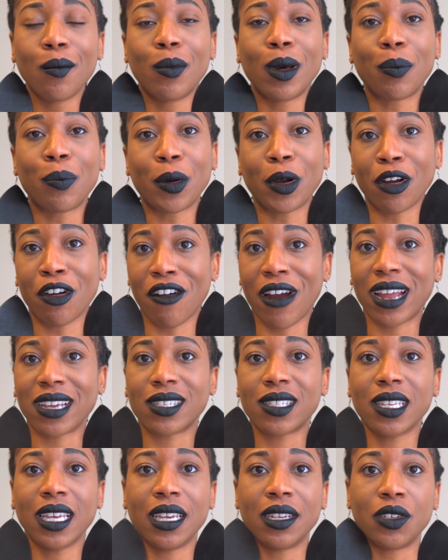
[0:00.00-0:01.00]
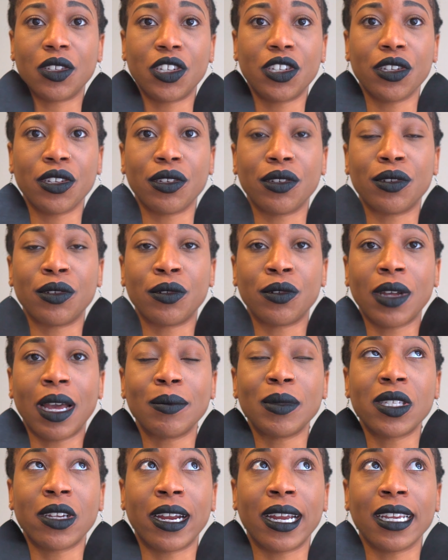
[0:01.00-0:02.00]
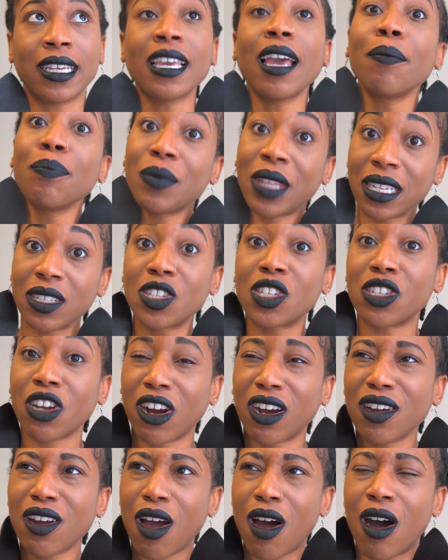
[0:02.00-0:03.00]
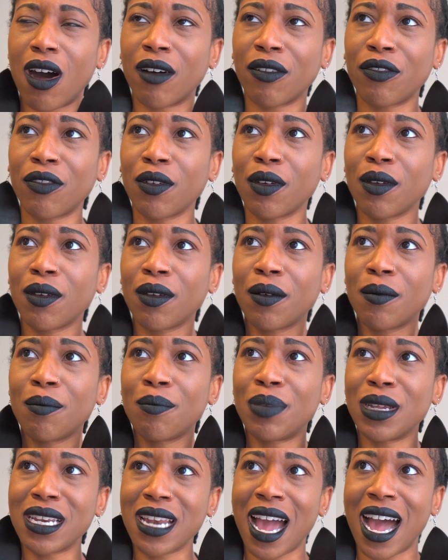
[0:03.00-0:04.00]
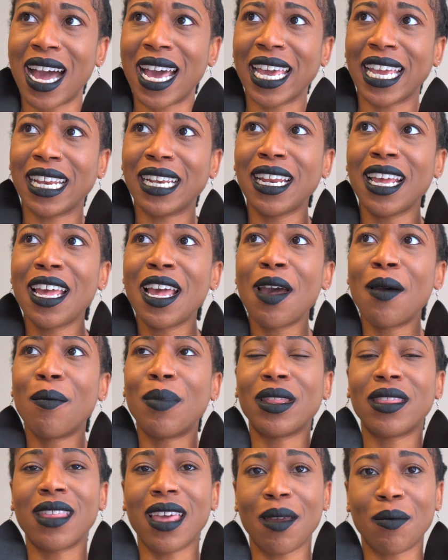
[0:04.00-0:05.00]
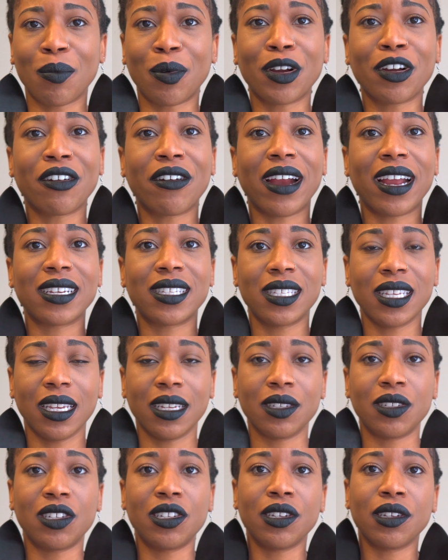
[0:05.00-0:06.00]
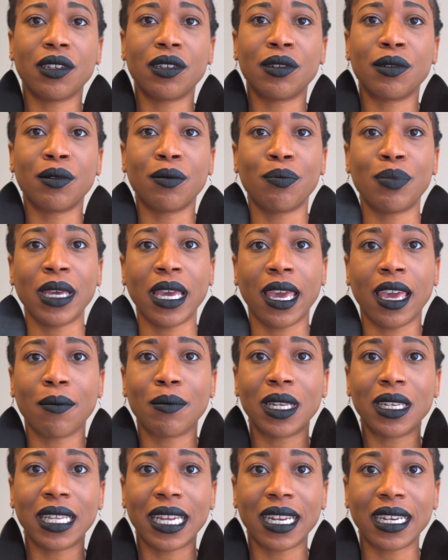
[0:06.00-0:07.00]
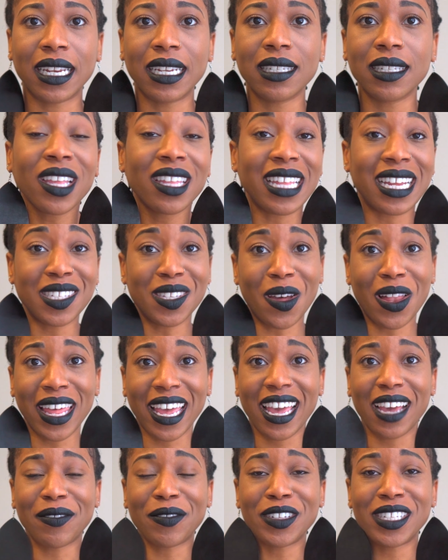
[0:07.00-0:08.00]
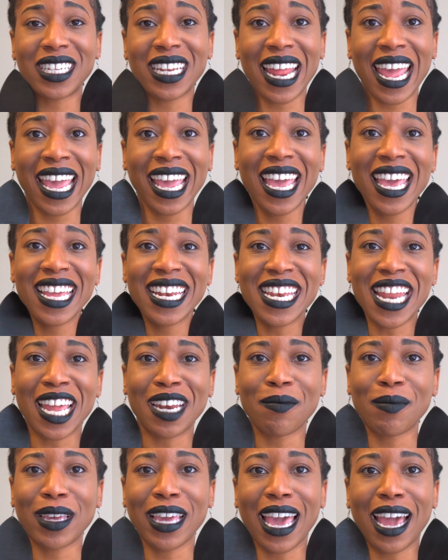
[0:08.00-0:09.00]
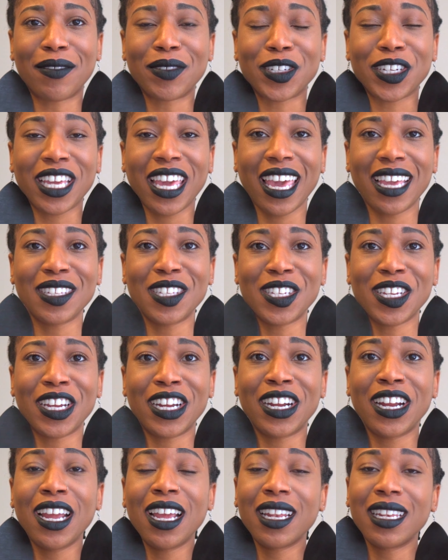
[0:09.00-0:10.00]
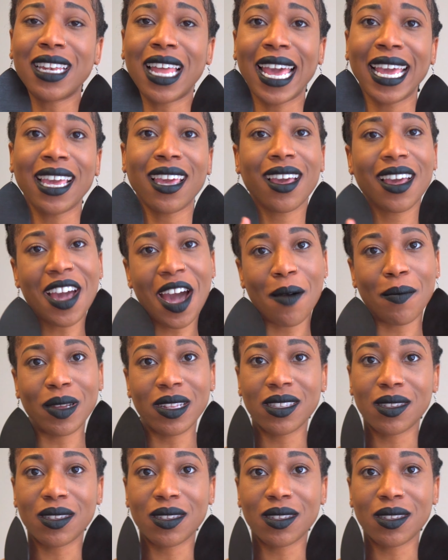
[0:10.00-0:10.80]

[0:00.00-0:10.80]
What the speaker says: but progress into, that start off benign but then progress into being malignant. That's all I have for today. Natty B After Cancer. Like, comment,